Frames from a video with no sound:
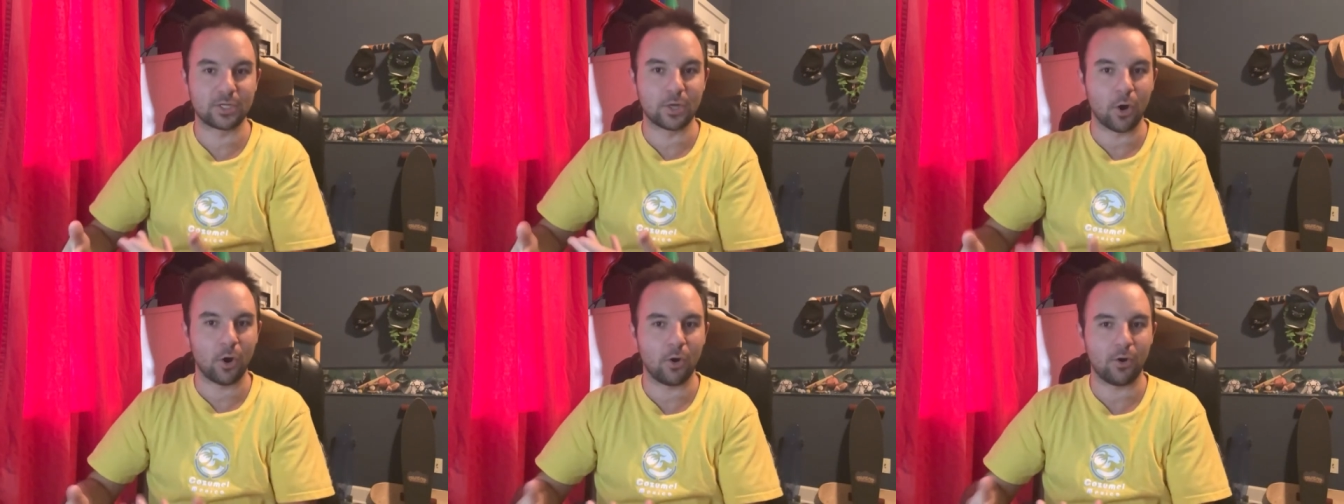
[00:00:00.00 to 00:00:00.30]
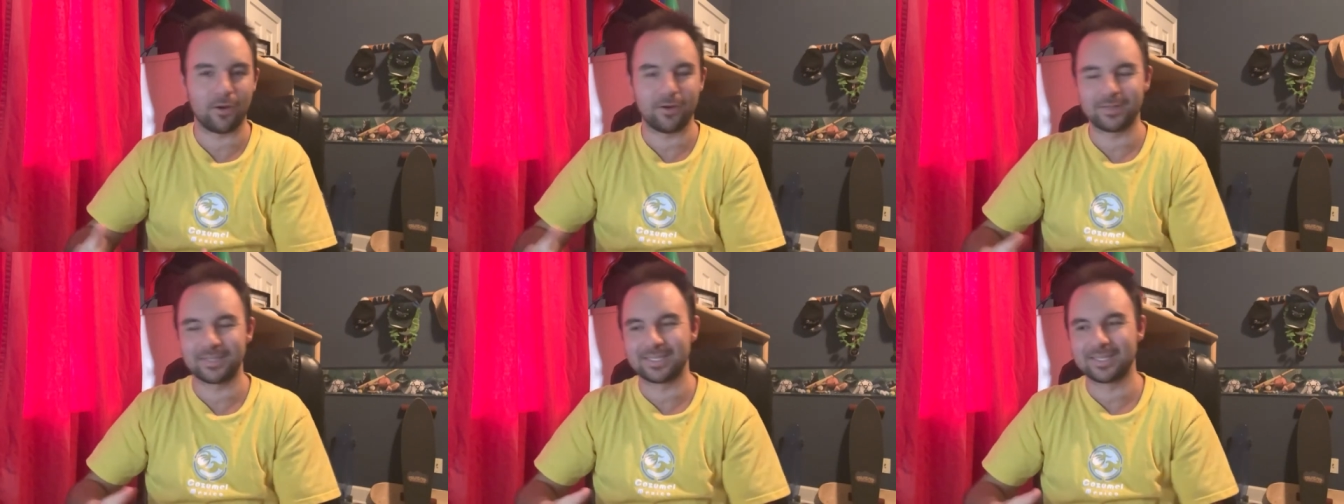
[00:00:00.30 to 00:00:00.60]

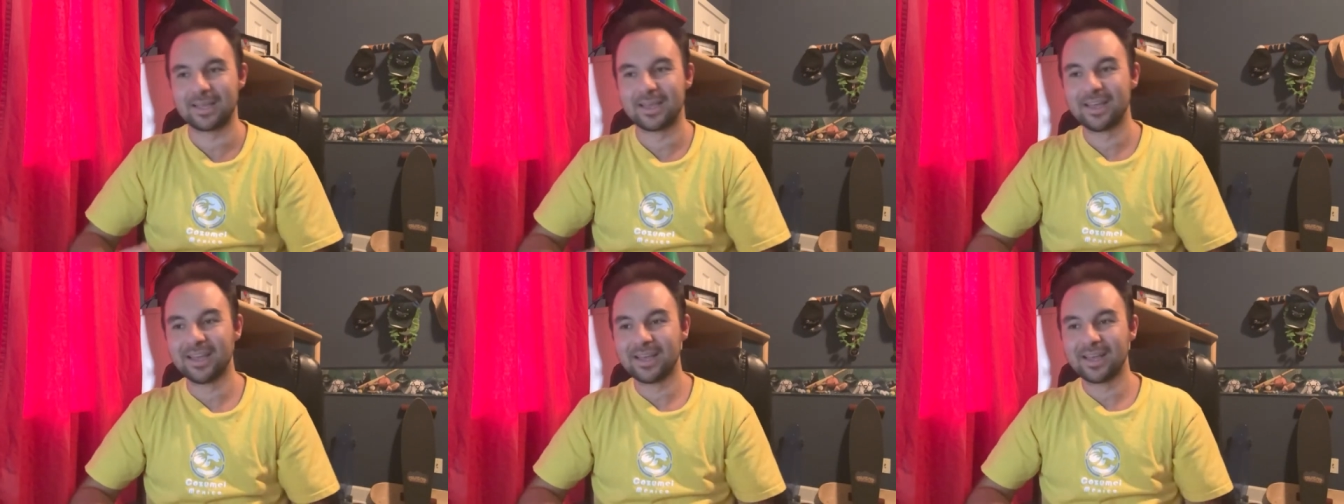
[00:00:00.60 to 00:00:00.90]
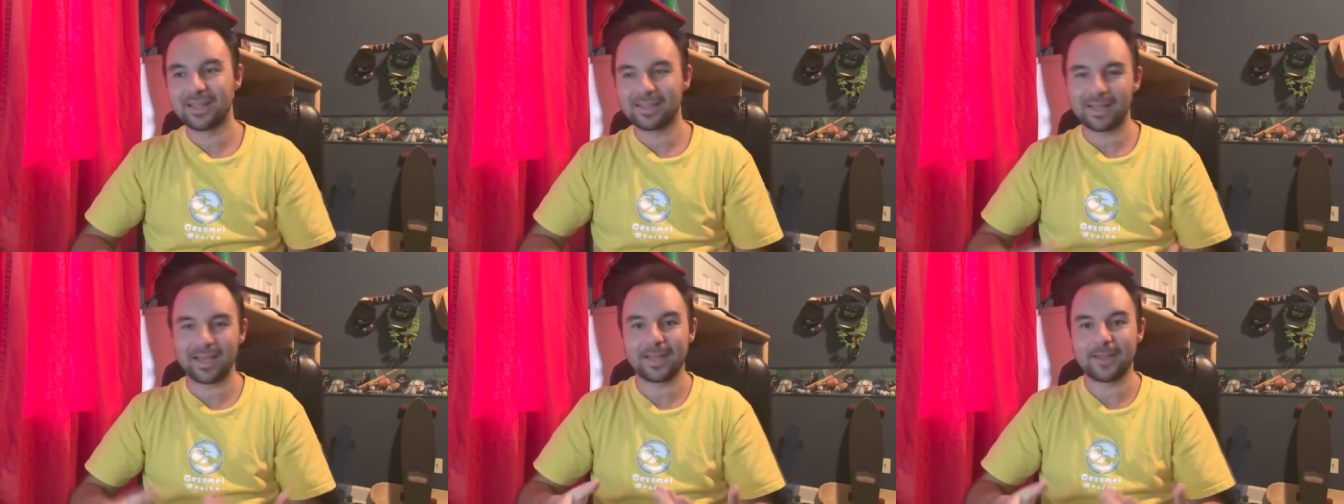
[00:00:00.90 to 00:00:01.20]
cards?
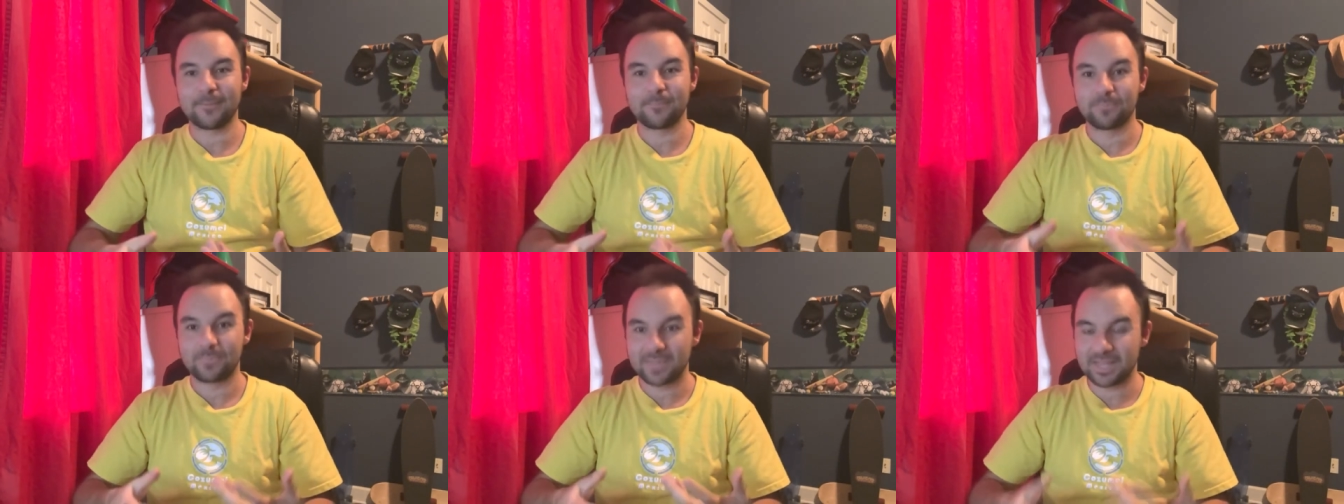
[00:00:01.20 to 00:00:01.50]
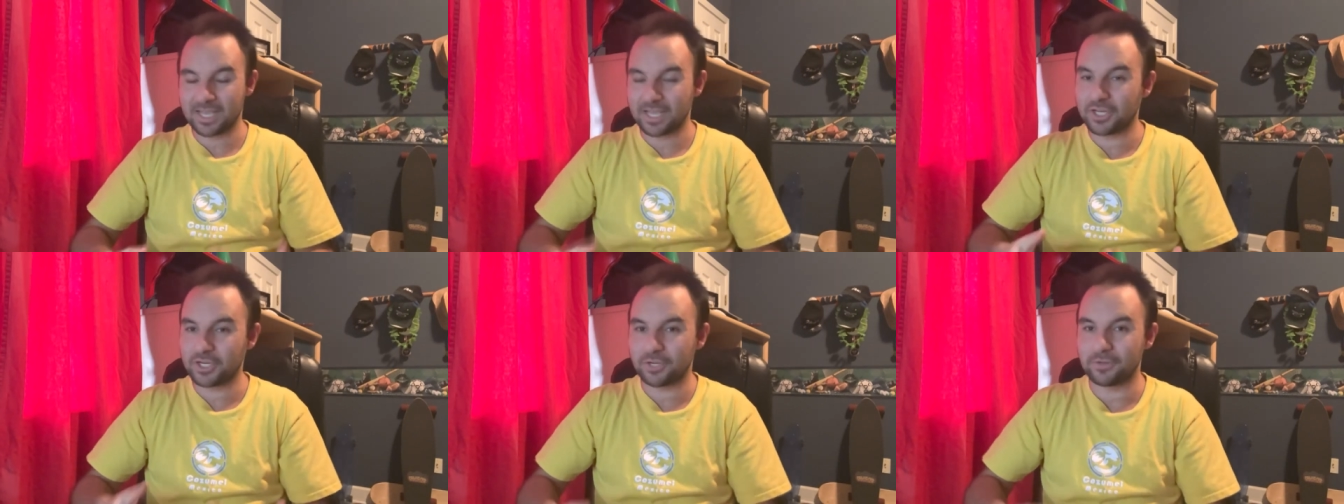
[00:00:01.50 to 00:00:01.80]
Like,
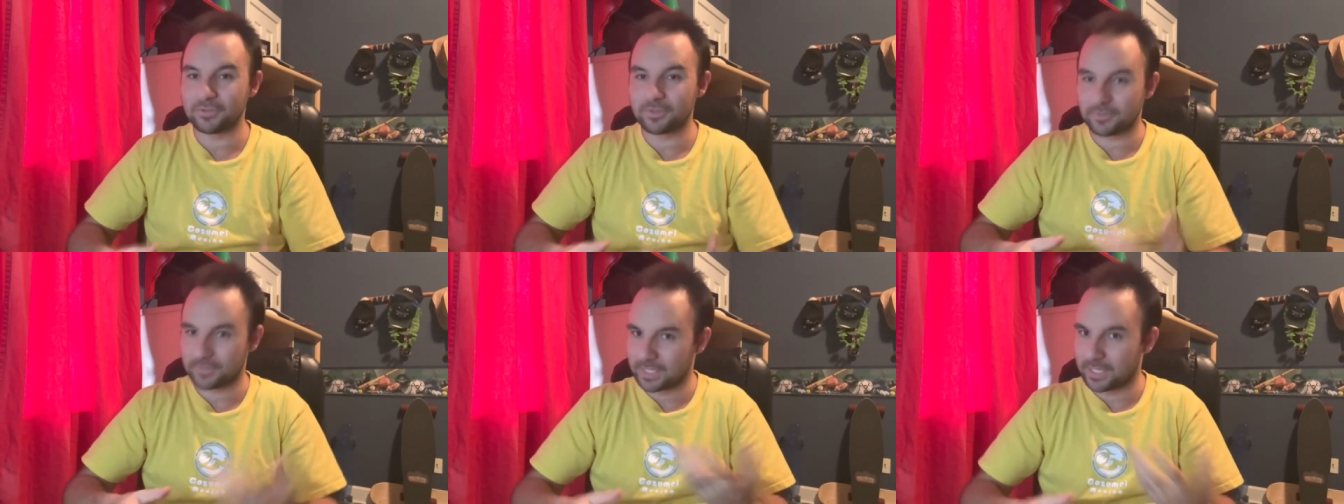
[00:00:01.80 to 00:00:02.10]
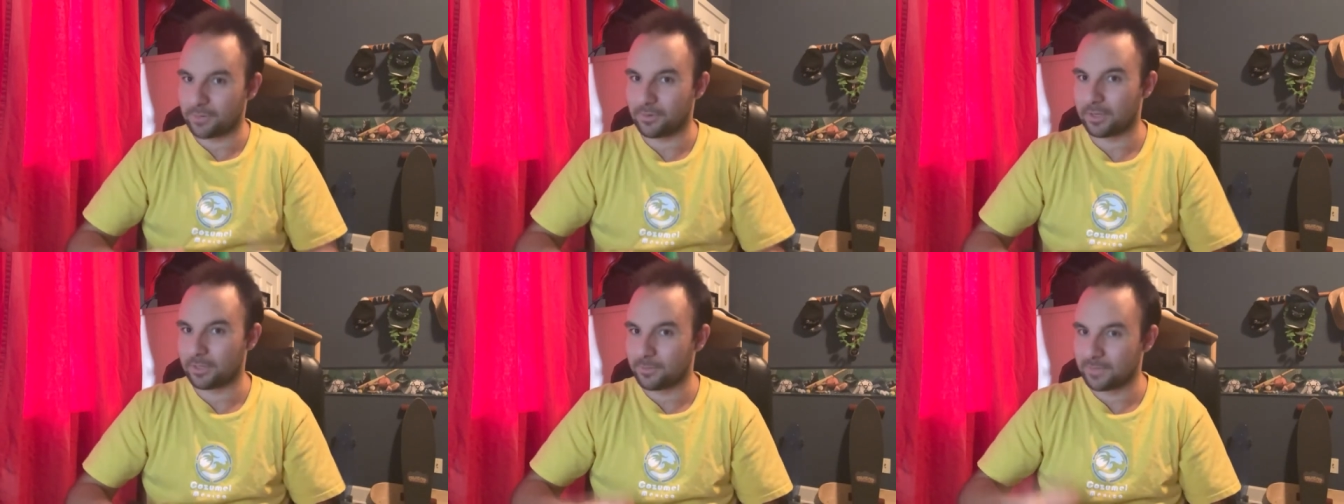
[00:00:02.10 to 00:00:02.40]
the issues are
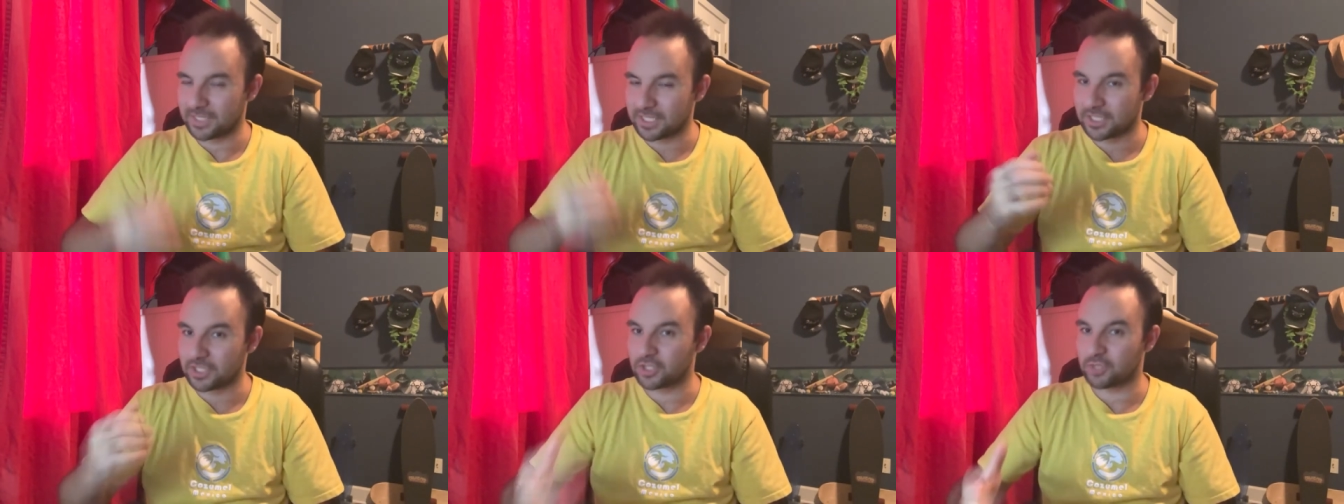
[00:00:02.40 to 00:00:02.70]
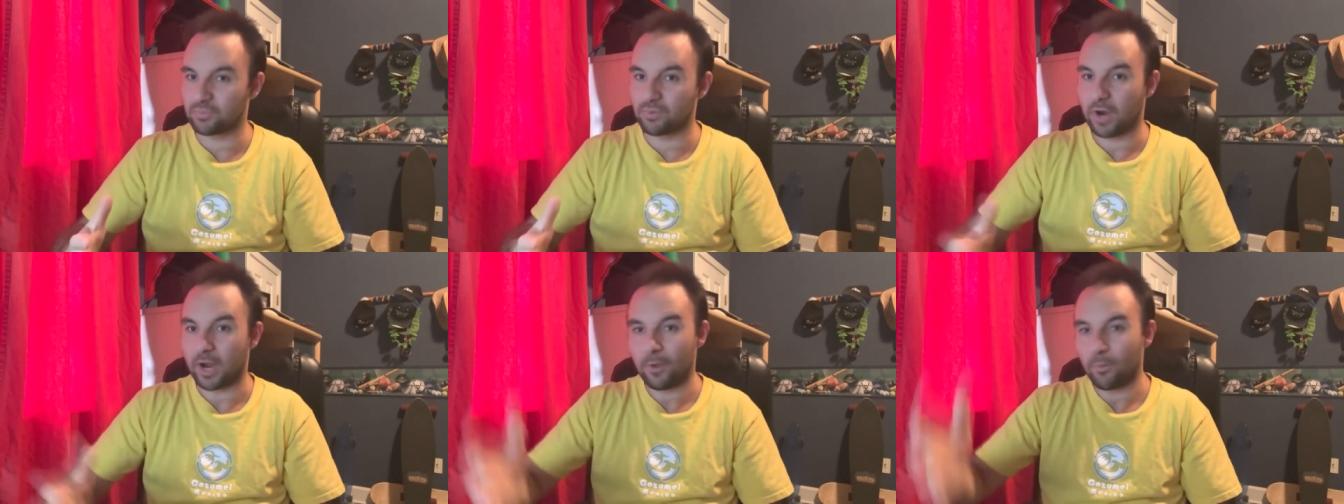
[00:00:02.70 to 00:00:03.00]
Tearlaments and
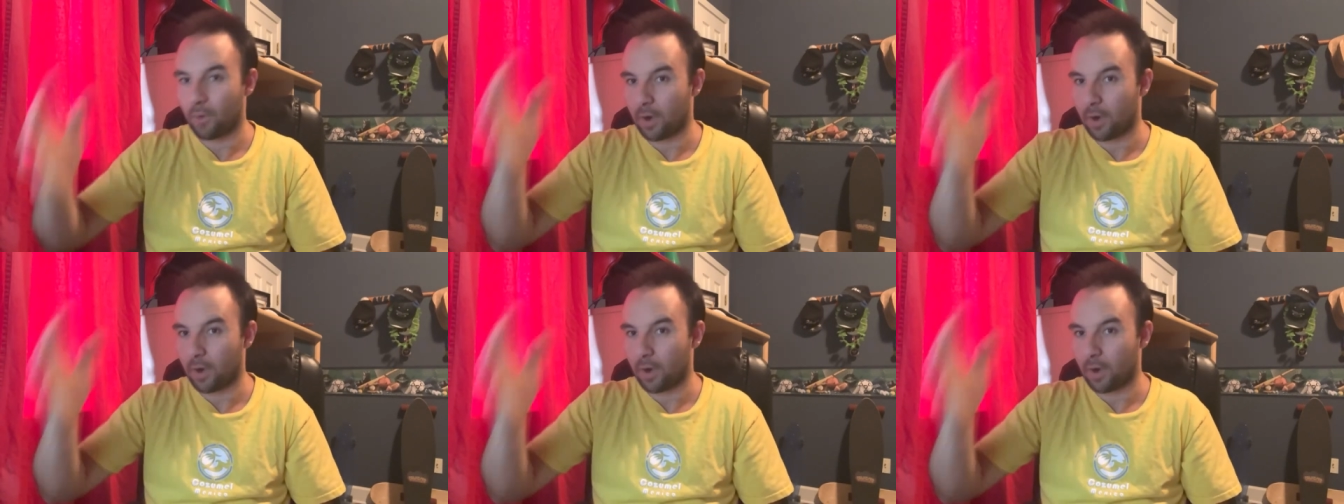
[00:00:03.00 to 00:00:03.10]
Spright.